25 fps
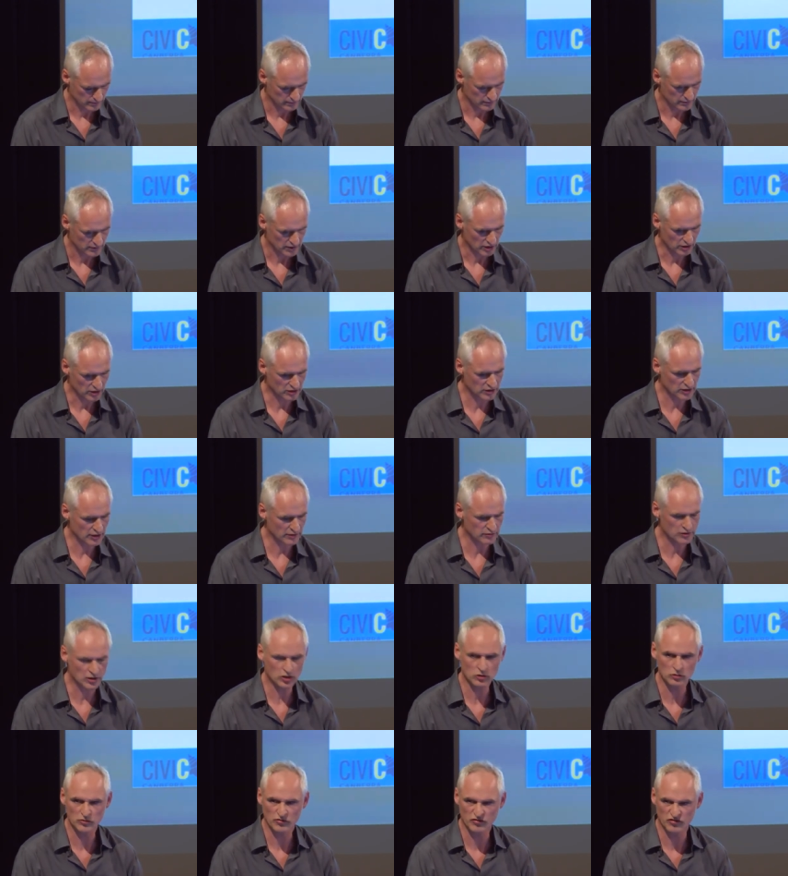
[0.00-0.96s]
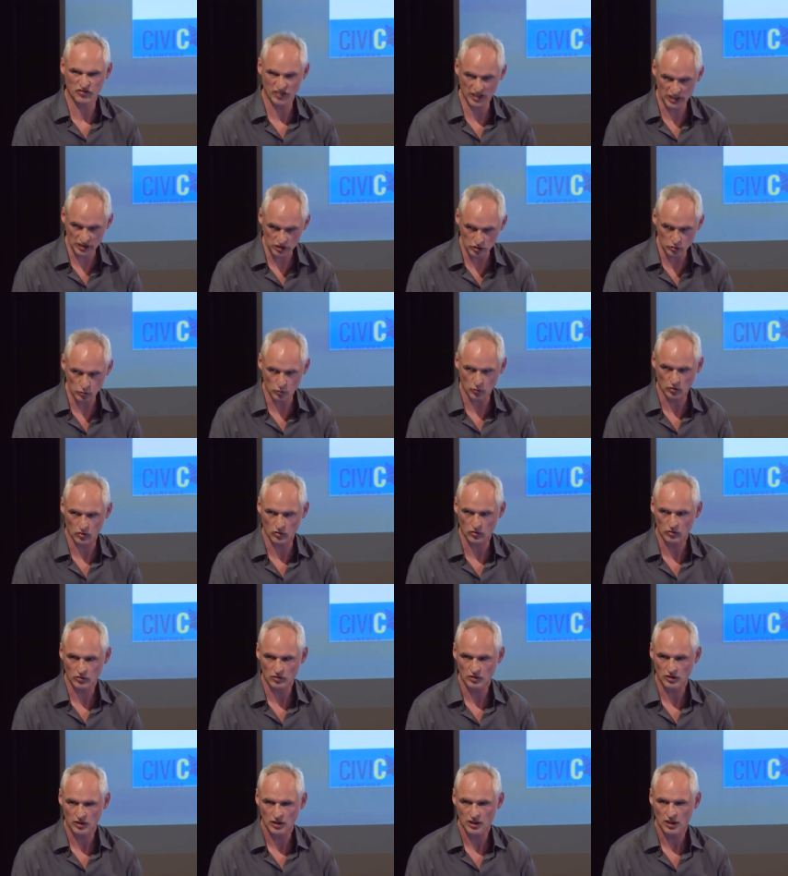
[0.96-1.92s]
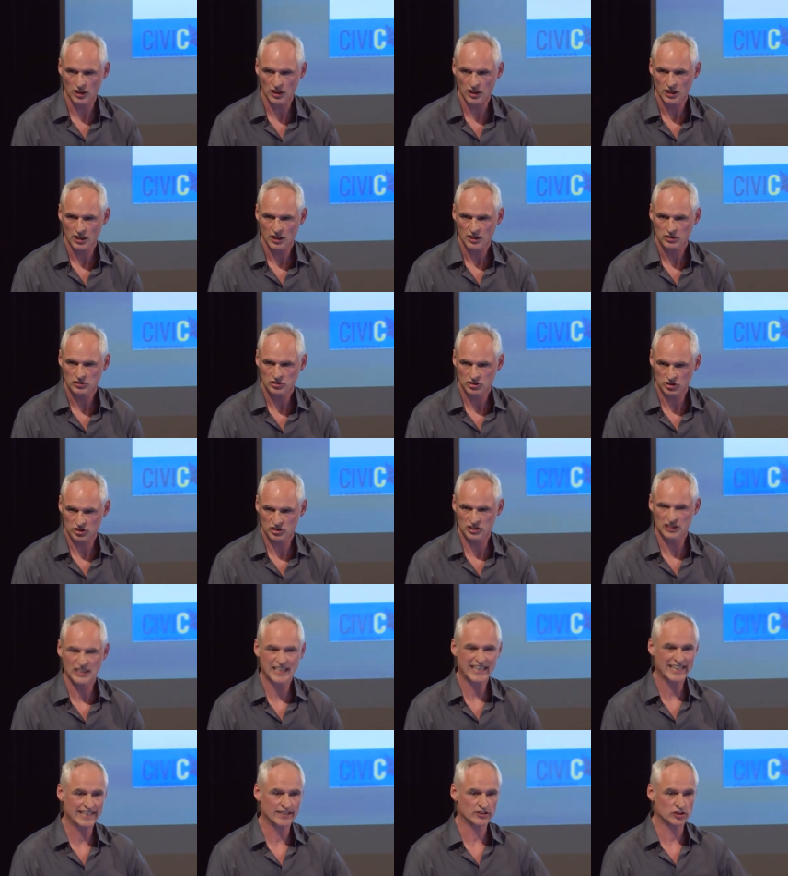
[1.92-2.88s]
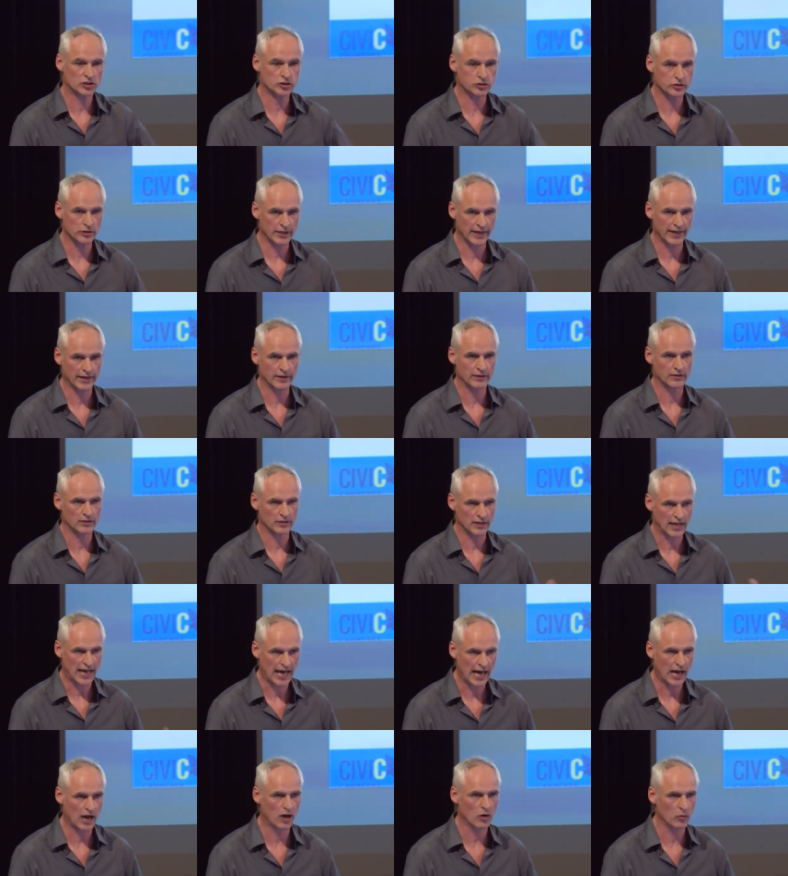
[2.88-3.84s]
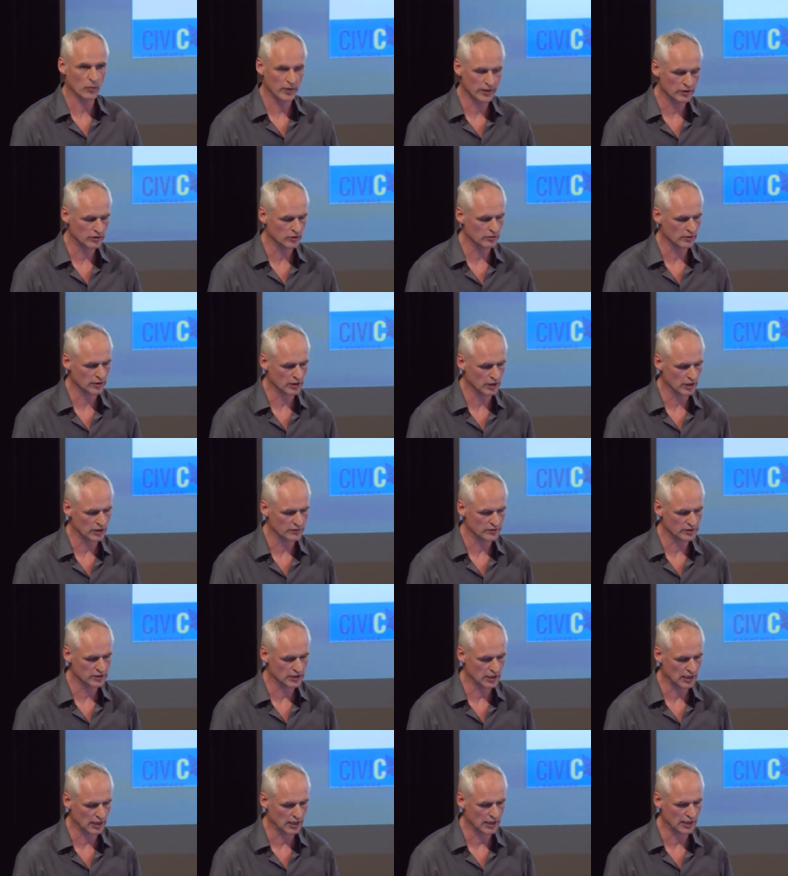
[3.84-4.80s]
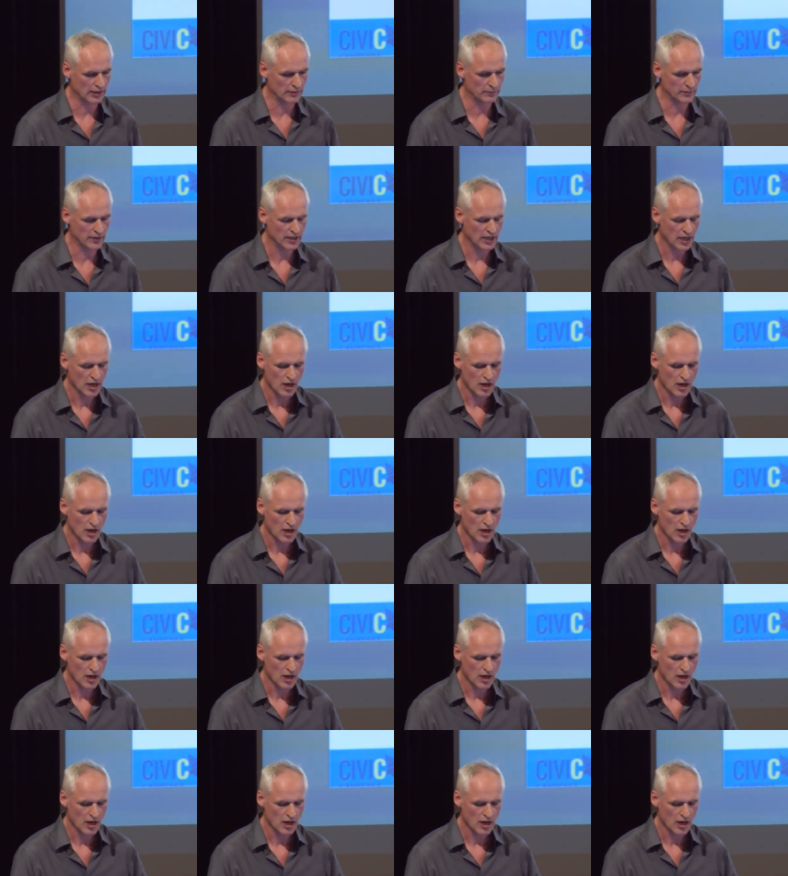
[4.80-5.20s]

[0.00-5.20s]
So, this gives a good visual to get a trend. How are we doing over time?